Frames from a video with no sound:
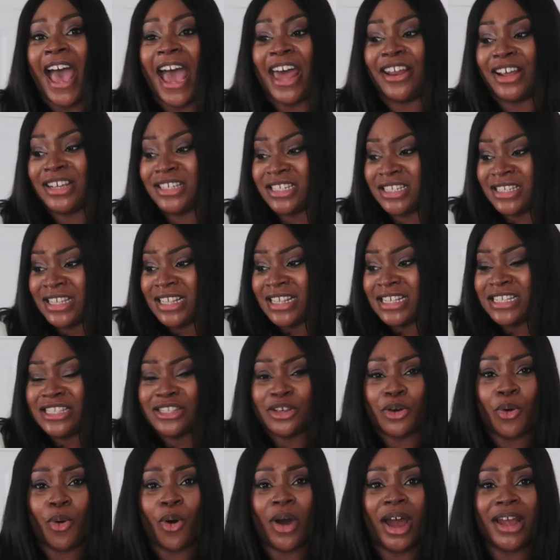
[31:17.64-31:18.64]
and I just think this
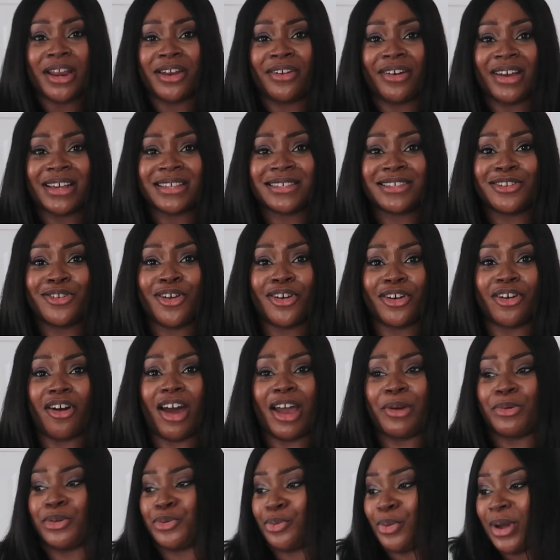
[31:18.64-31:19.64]
is a quite nice look.
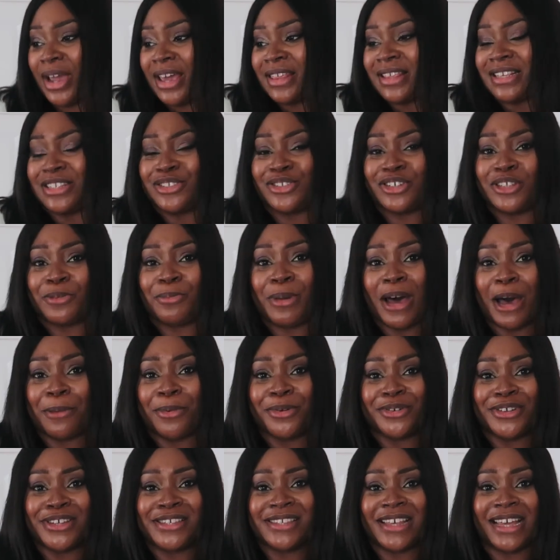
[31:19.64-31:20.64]
I would wear this to the
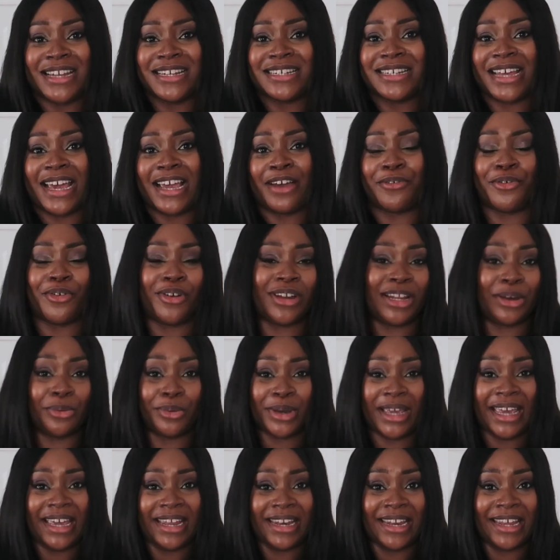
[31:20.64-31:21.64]
pub on a Sunday. I've got a
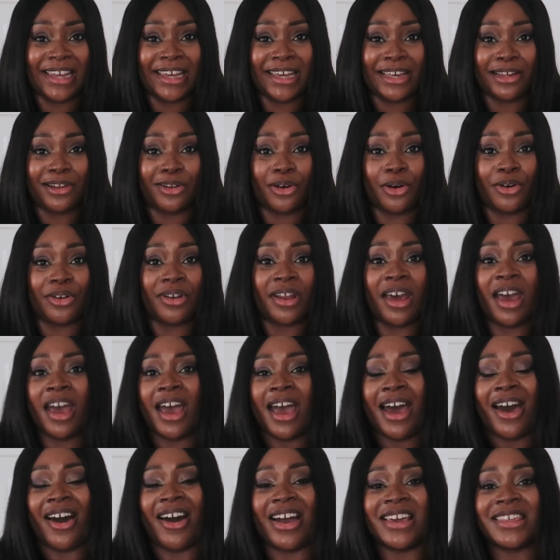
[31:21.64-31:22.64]
little kitten heel on.
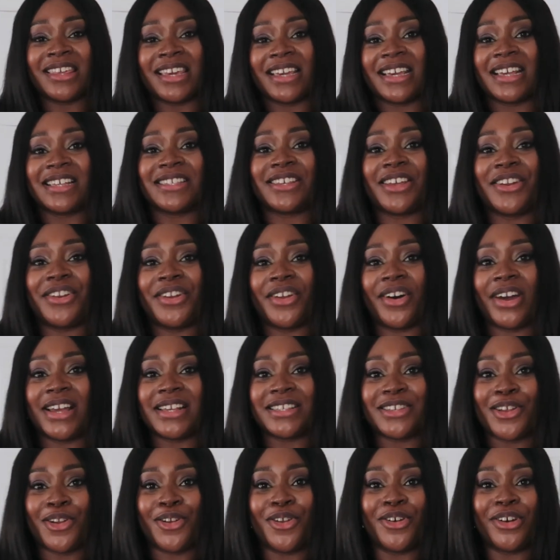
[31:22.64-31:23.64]
I think it's a
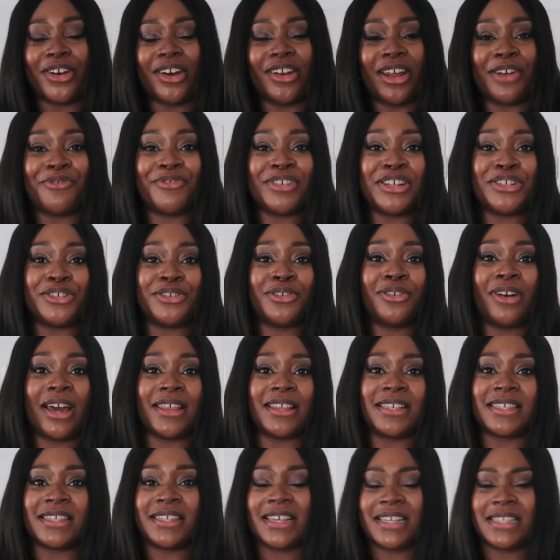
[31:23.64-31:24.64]
nice look, and I really
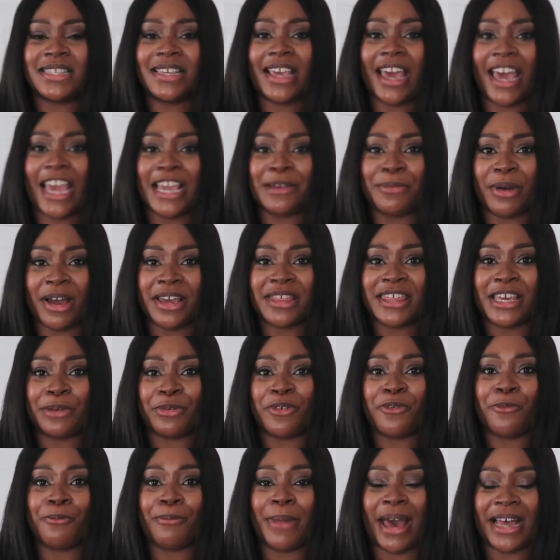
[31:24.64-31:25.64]
like this. This came, I
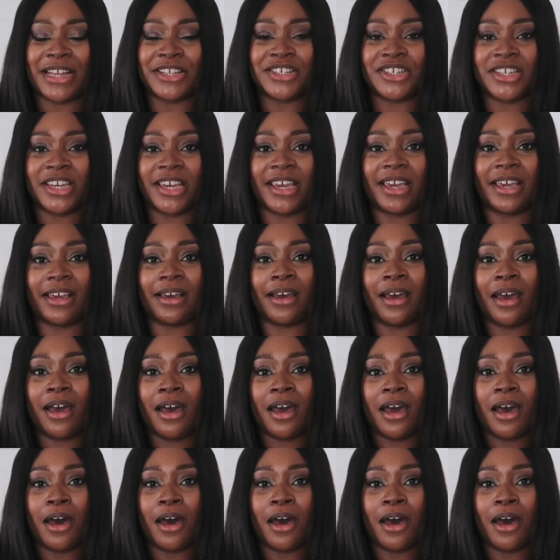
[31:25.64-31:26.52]
think, with matching